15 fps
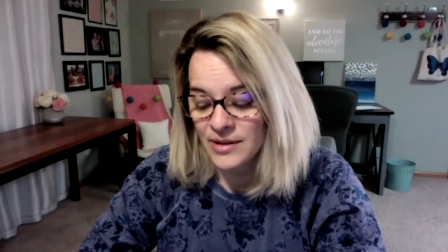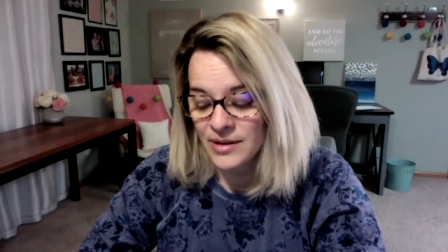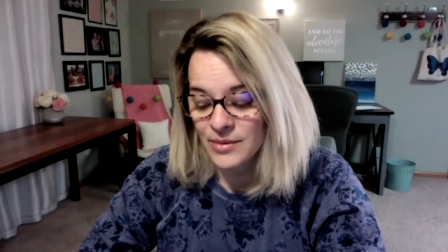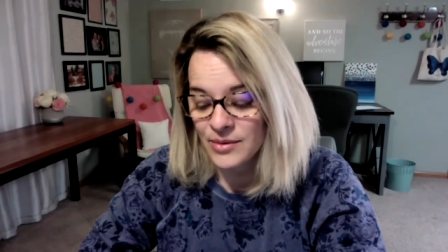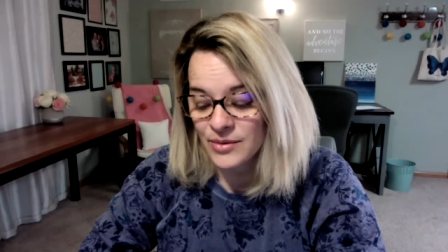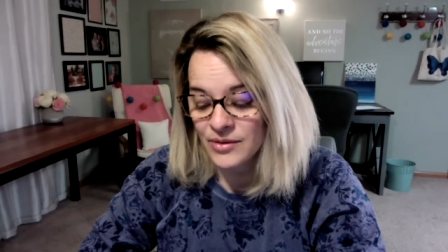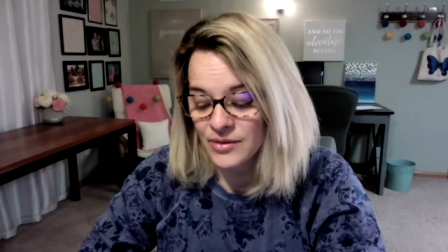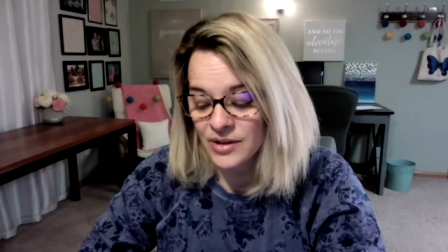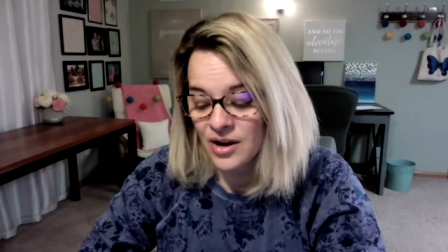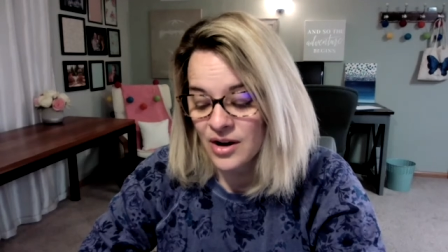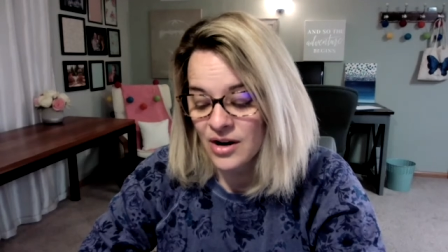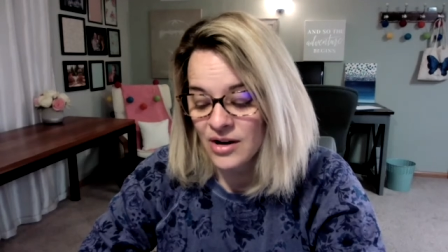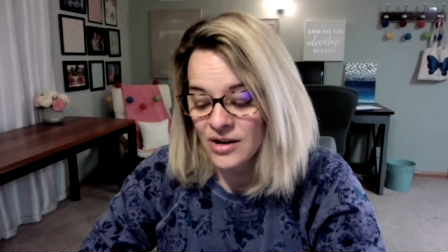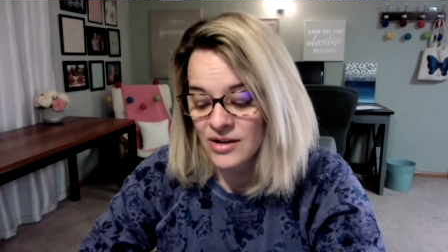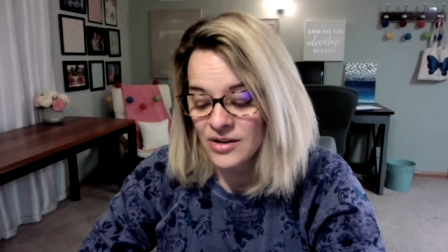and it was really
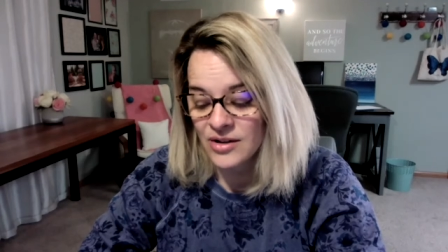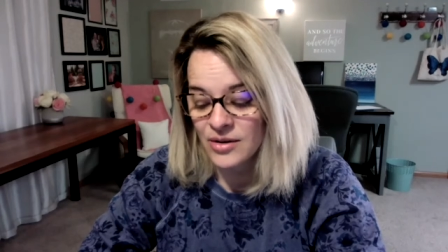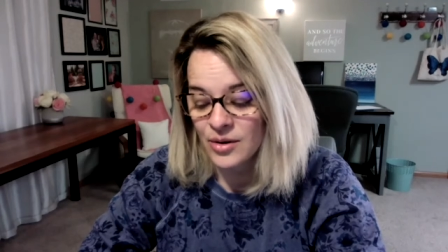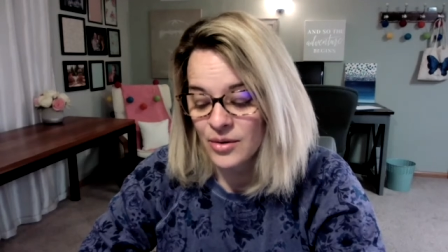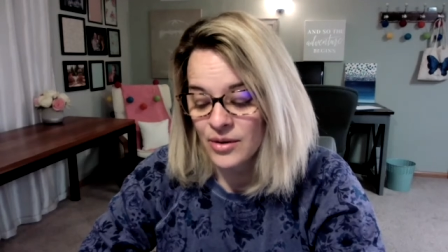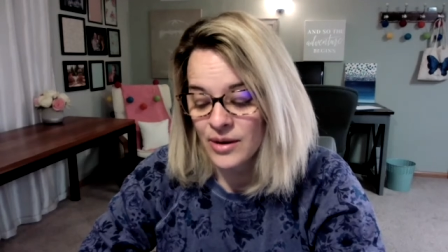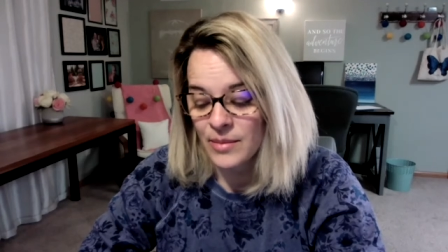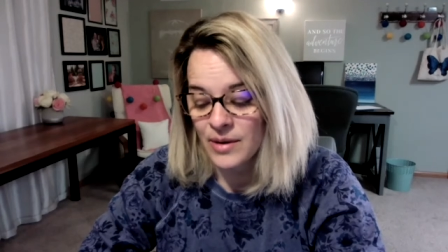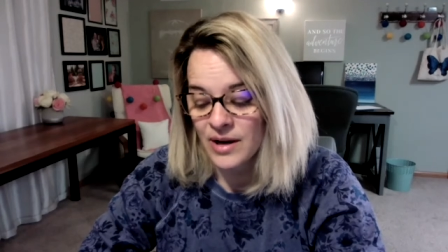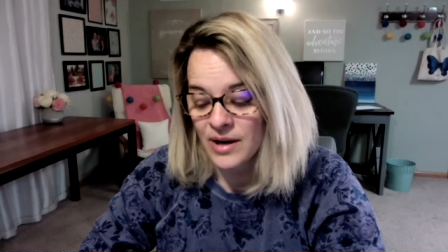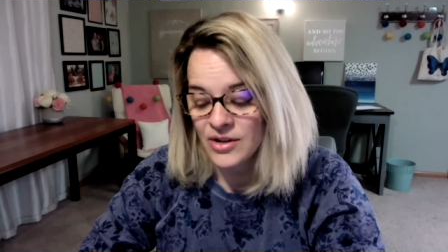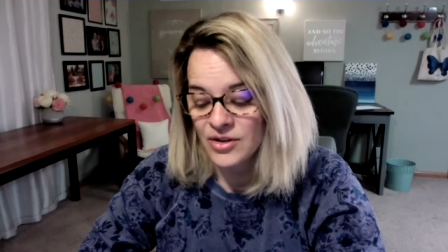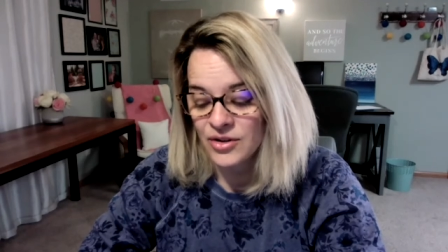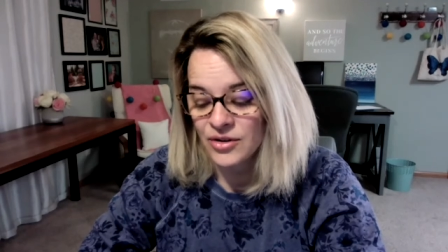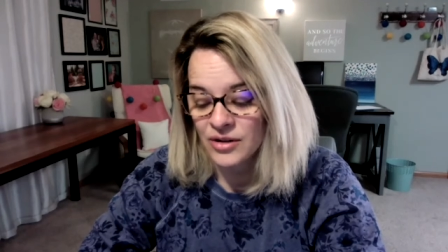hard to know that my
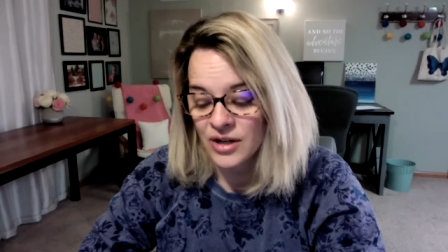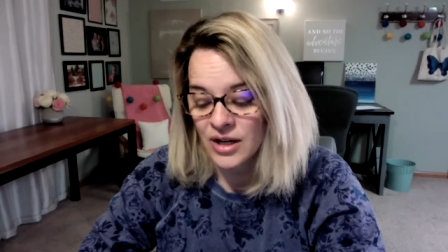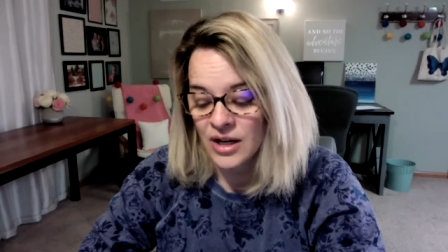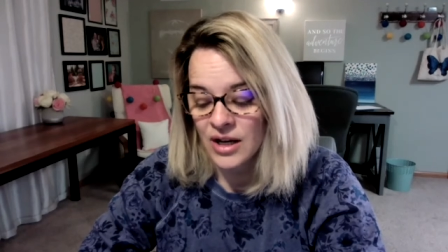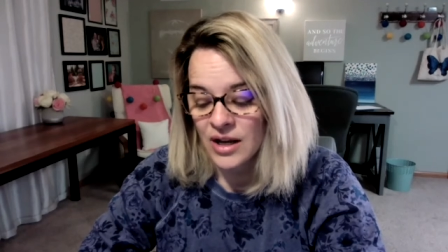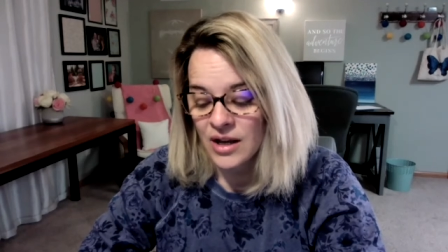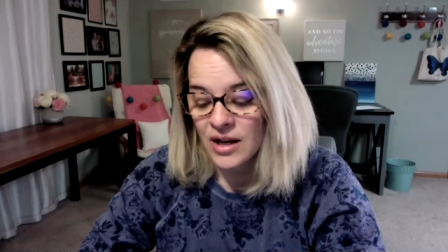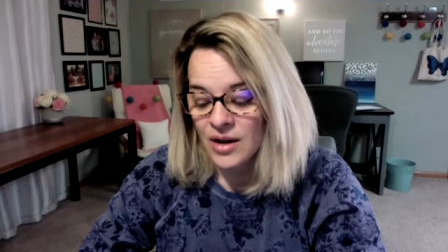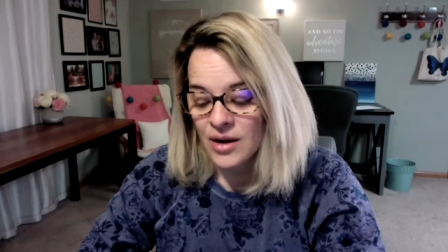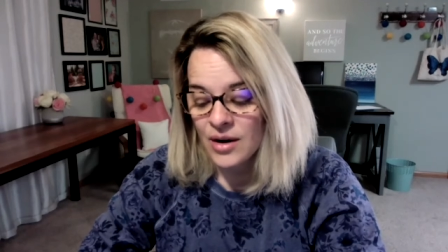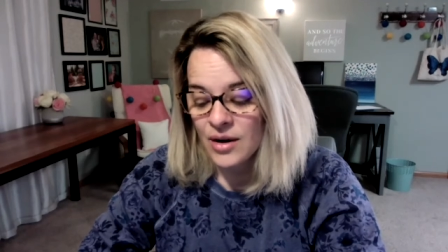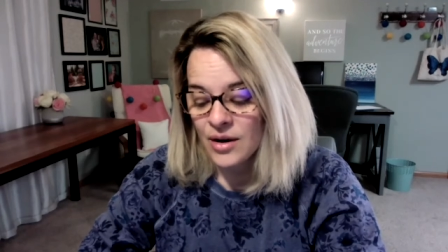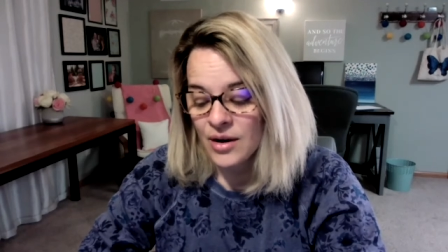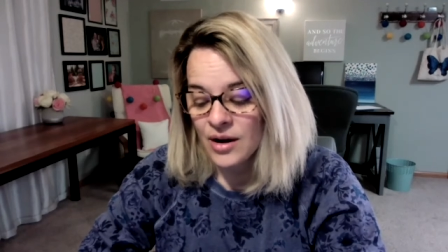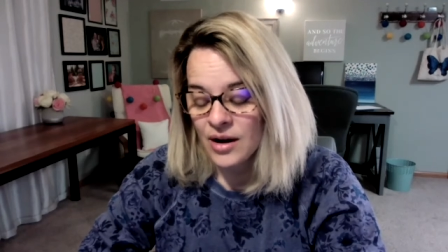children
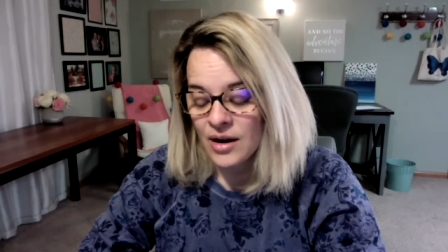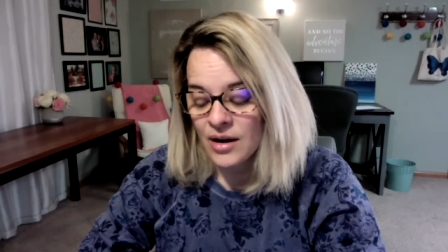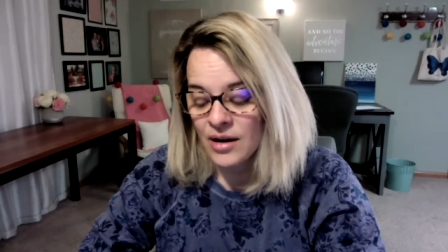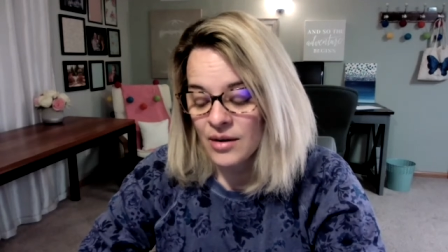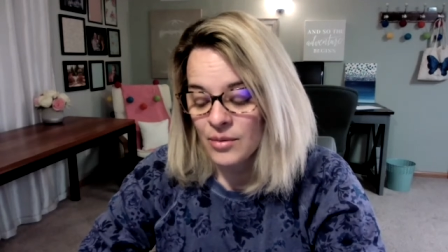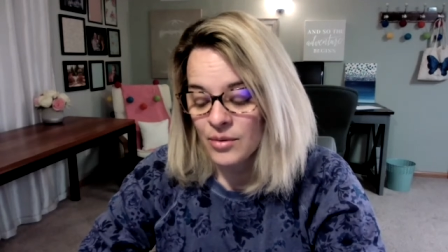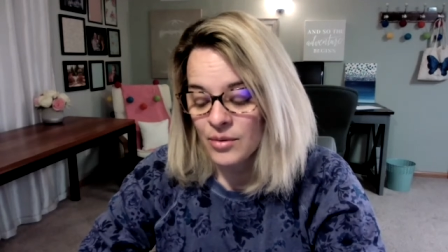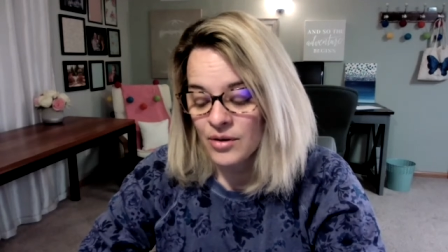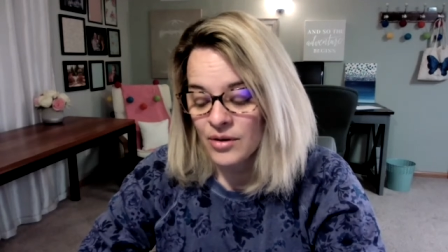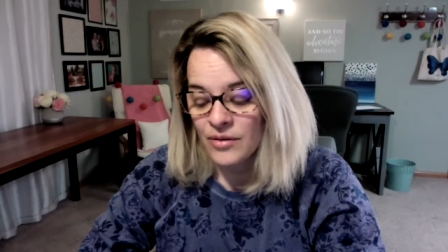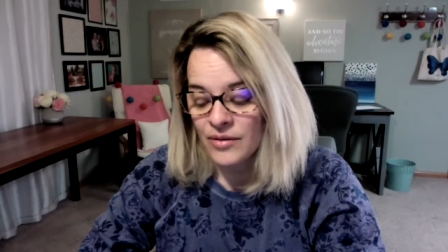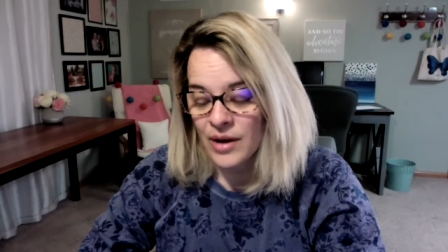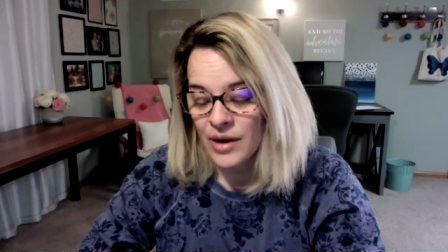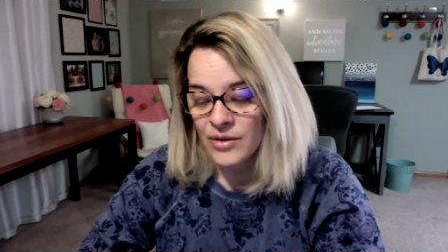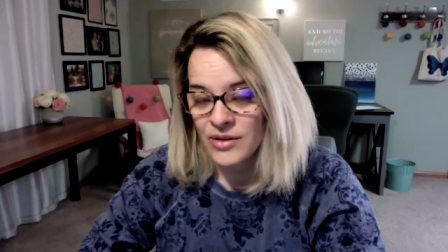uh, were
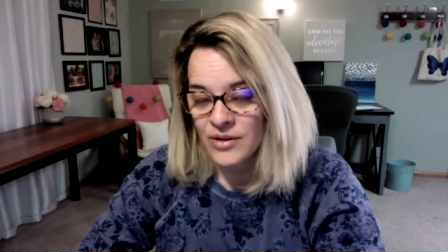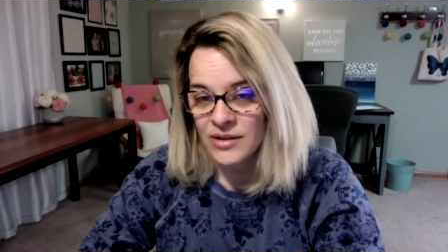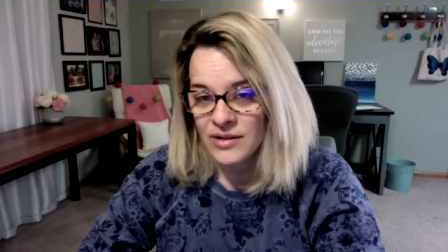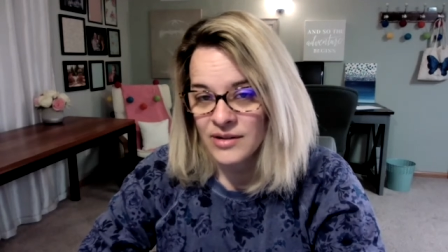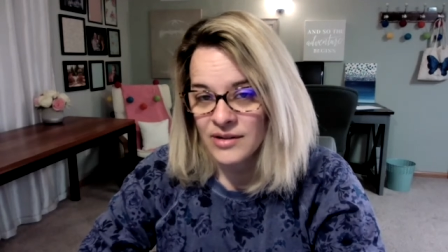around